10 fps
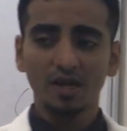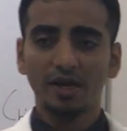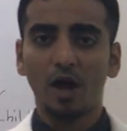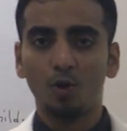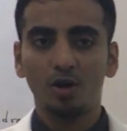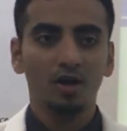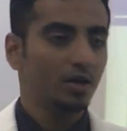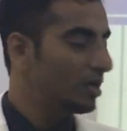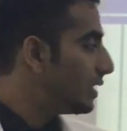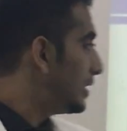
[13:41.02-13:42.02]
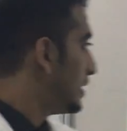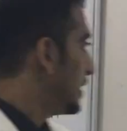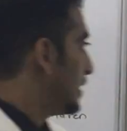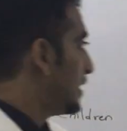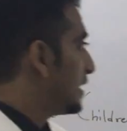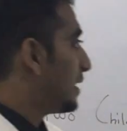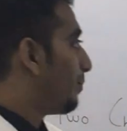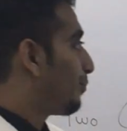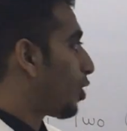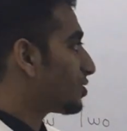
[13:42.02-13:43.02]
Now,
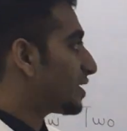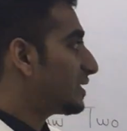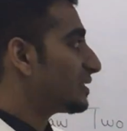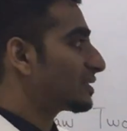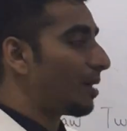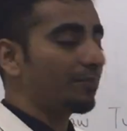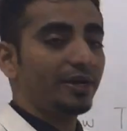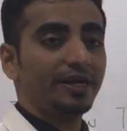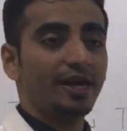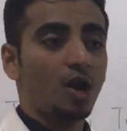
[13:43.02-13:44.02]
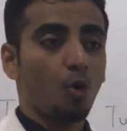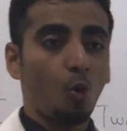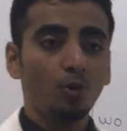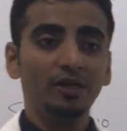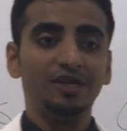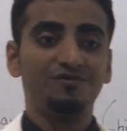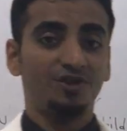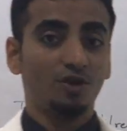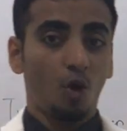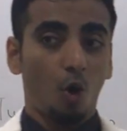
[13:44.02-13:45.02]
the project is completed only
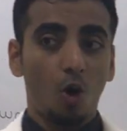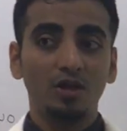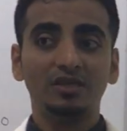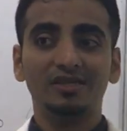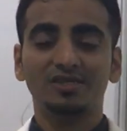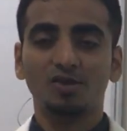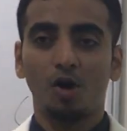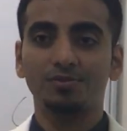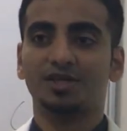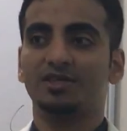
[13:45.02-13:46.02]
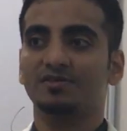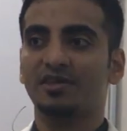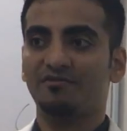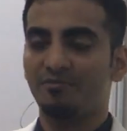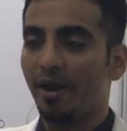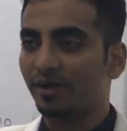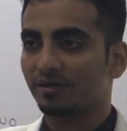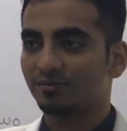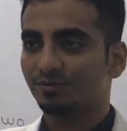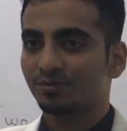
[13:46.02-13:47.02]
when all these objectives are met.
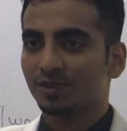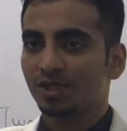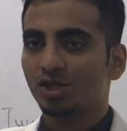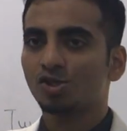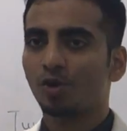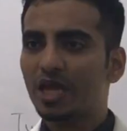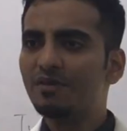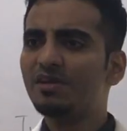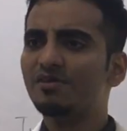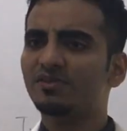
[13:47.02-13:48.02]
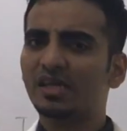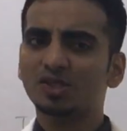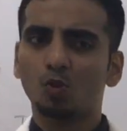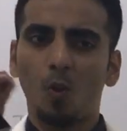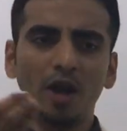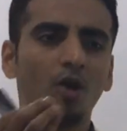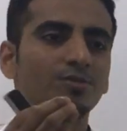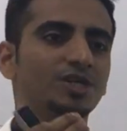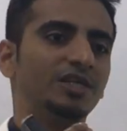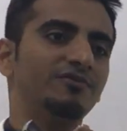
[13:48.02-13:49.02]
So even if there is one
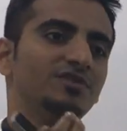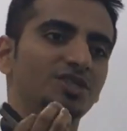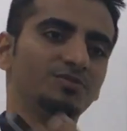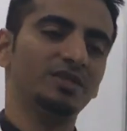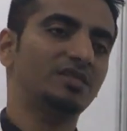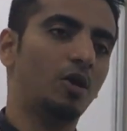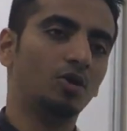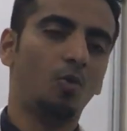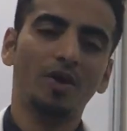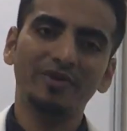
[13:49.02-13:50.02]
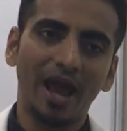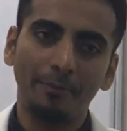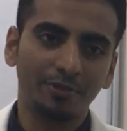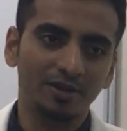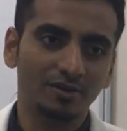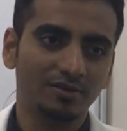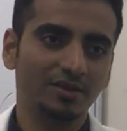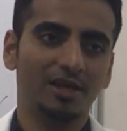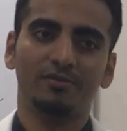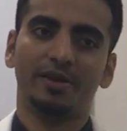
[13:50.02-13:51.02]
objective which is missed out, what will happen?
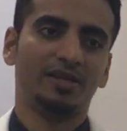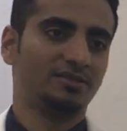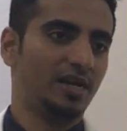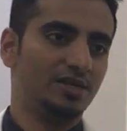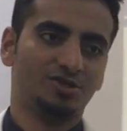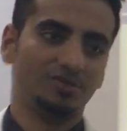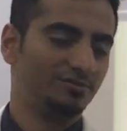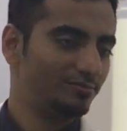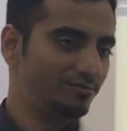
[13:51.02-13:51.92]
There will be an escalation.